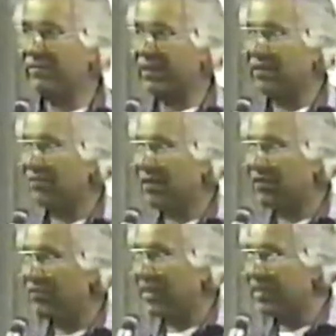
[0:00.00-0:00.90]
of Ellen
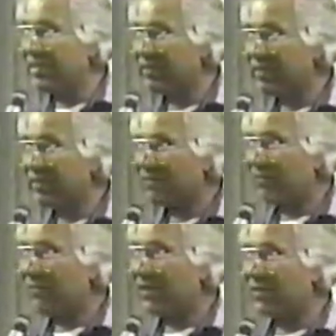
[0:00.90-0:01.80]
White's writings,
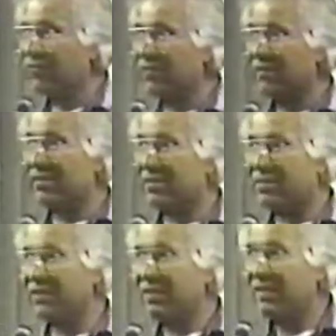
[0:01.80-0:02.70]
watch for this.